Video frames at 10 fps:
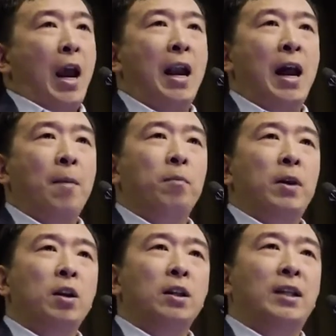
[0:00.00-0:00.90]
And I'm
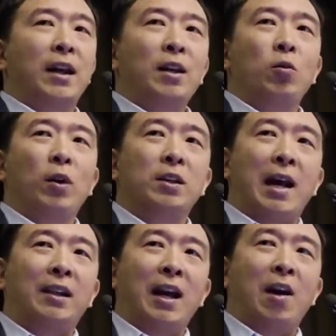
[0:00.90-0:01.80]
here to tell you
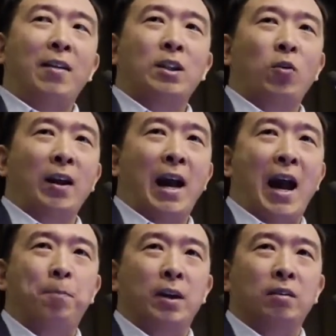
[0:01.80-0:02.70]
exactly how that's going to
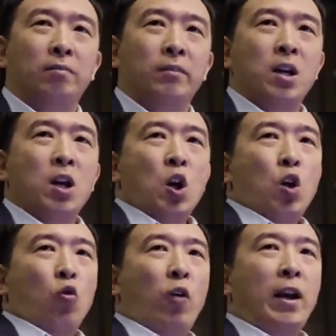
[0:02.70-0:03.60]
happen.
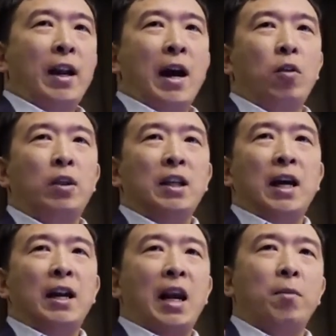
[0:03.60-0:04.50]
Right now, the
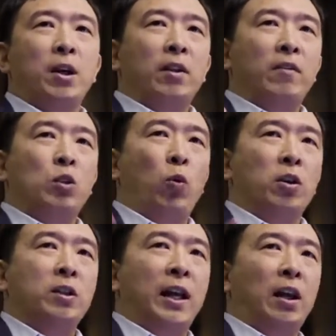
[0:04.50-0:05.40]
dynamics of this
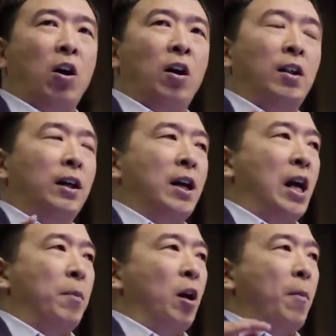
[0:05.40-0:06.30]
winner-take-all
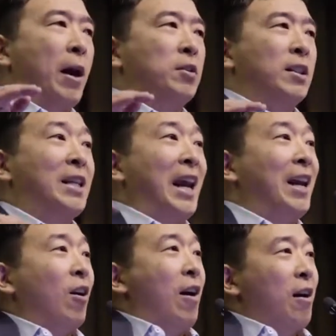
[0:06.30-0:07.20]
economy are about to
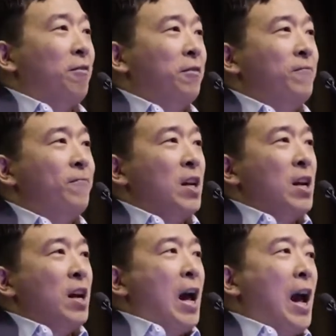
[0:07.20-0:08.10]
take off.
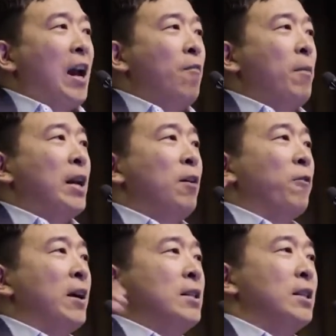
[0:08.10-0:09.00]
I have many
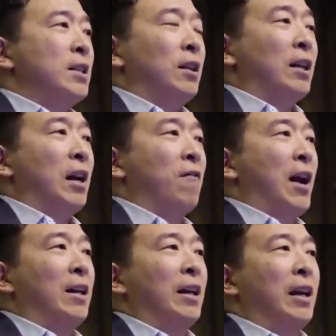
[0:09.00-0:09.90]
friends in Silicon
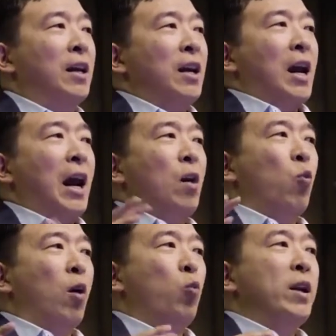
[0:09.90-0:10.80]
Valley, and
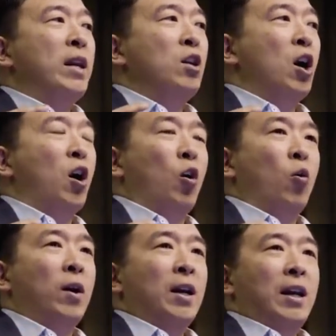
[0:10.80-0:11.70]
what we
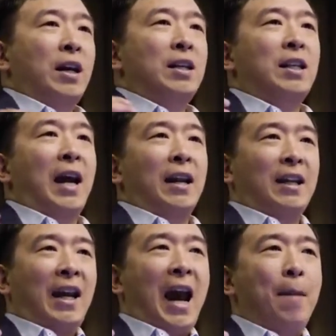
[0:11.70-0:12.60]
know is
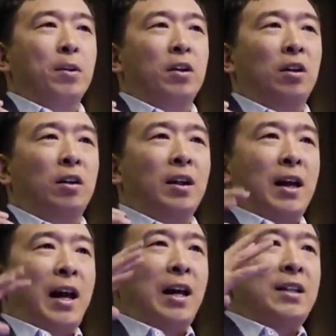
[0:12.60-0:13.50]
that capital
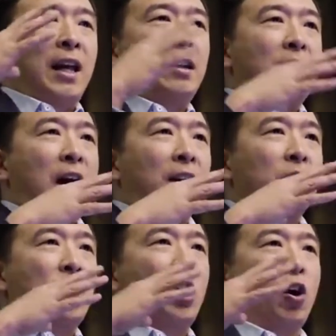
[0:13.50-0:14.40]
and
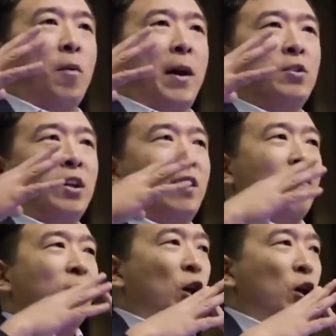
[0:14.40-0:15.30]
technology are about to
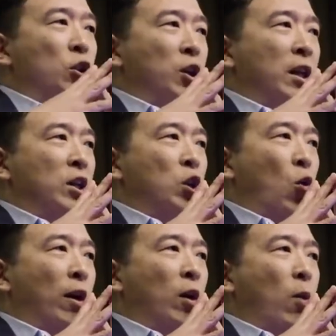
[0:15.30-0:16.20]
converge in
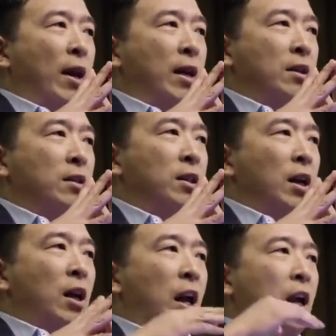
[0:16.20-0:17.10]
historic ways
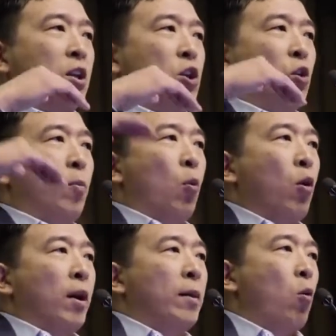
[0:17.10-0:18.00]
and assume
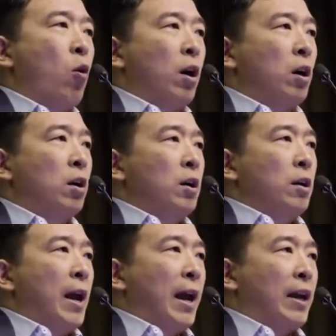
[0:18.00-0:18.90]
more and more
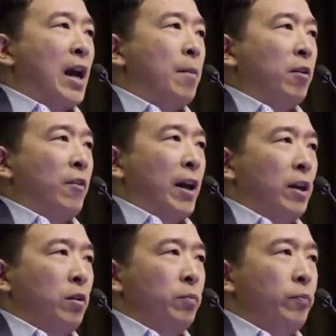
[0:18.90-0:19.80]
economic
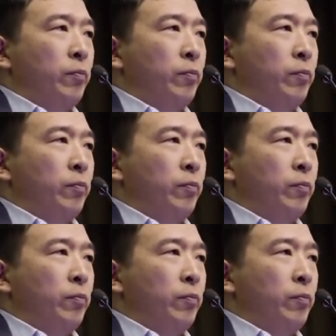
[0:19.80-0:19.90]
value.